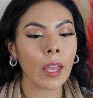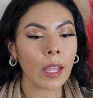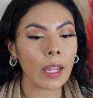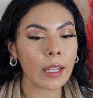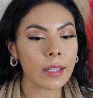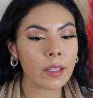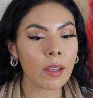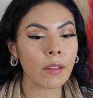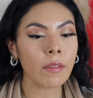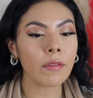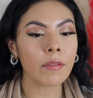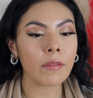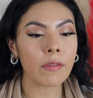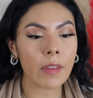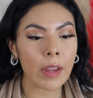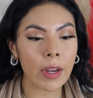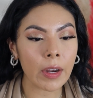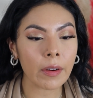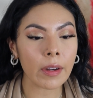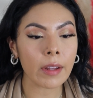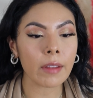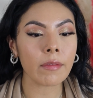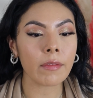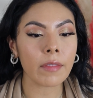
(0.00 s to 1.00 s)
it's a
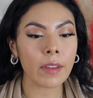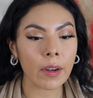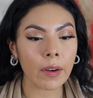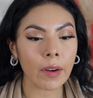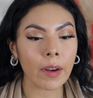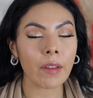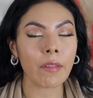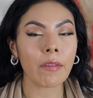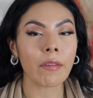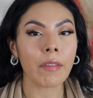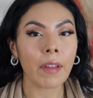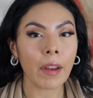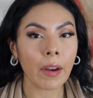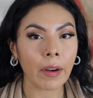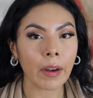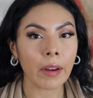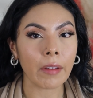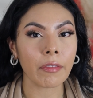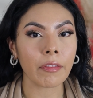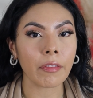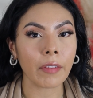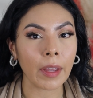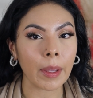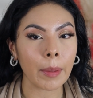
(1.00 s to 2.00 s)
very, very,
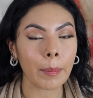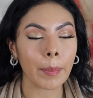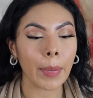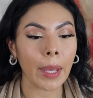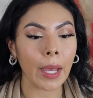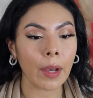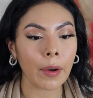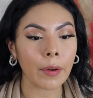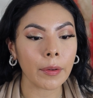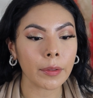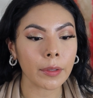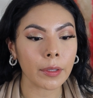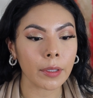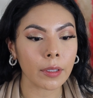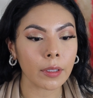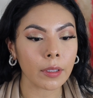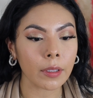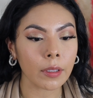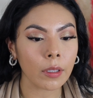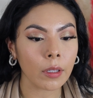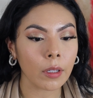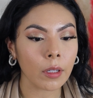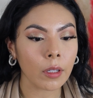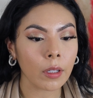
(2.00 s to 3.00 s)
very fine powder
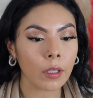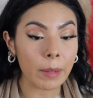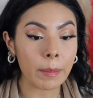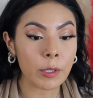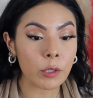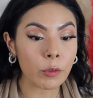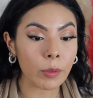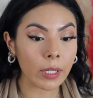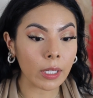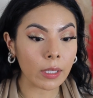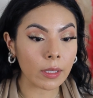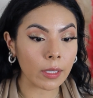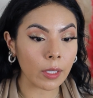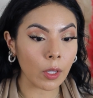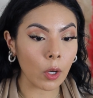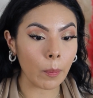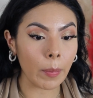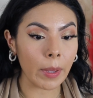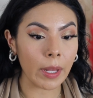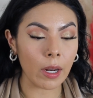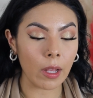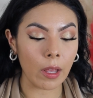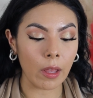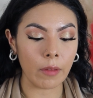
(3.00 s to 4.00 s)
gonna be doing a little
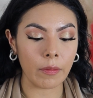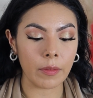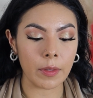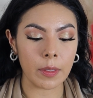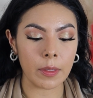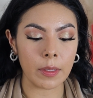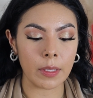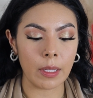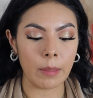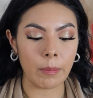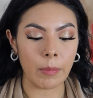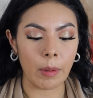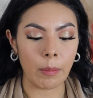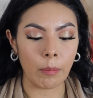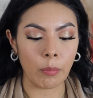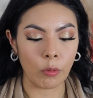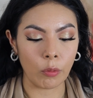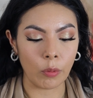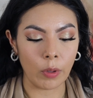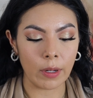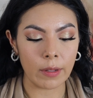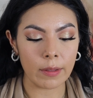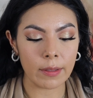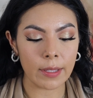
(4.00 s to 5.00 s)
bit of some
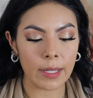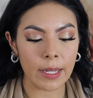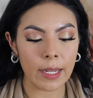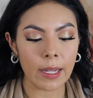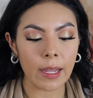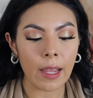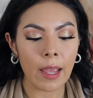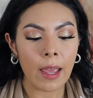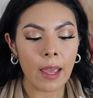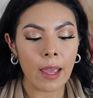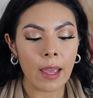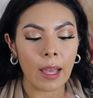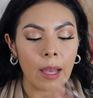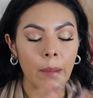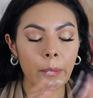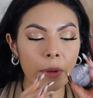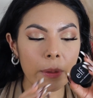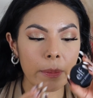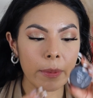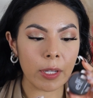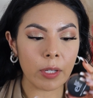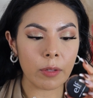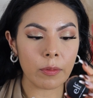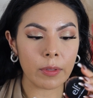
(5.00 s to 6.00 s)
bronzing. I'm
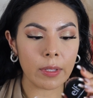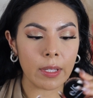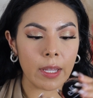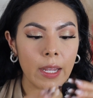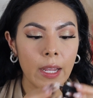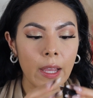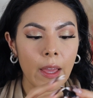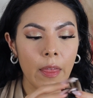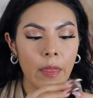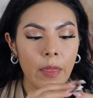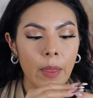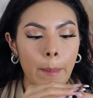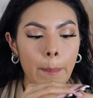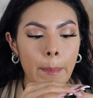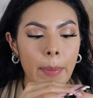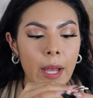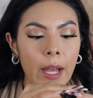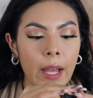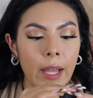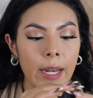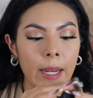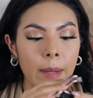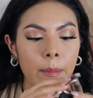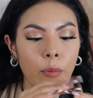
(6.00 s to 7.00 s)
gonna be using the
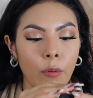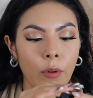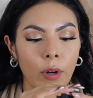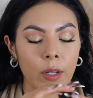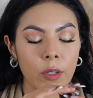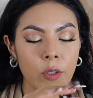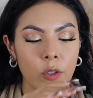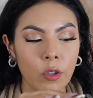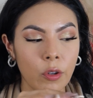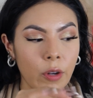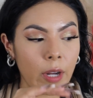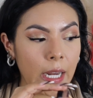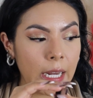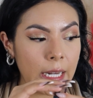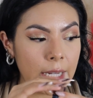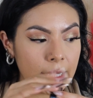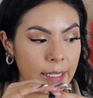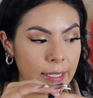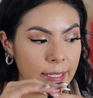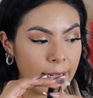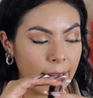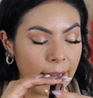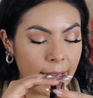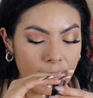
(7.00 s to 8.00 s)
Putty Bronzer
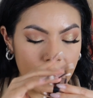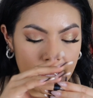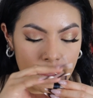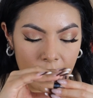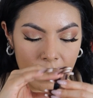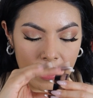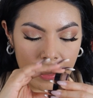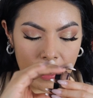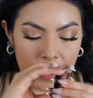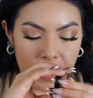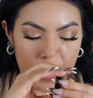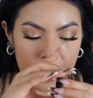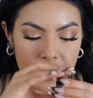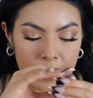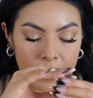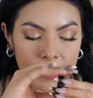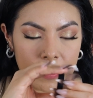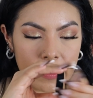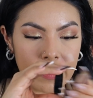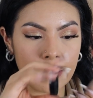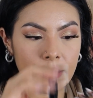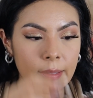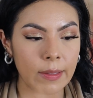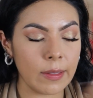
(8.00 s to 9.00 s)
in Tan
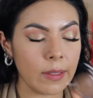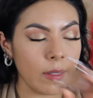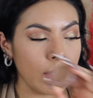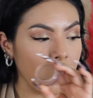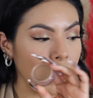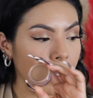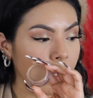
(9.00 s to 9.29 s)
Lines.